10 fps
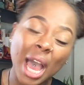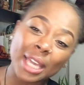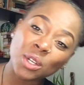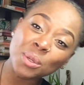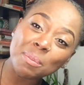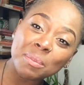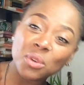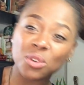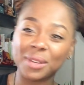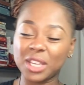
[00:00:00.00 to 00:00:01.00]
I couldn't
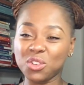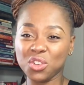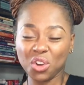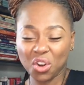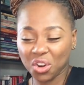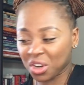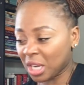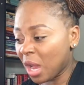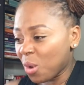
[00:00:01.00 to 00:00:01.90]
move. I couldn't turn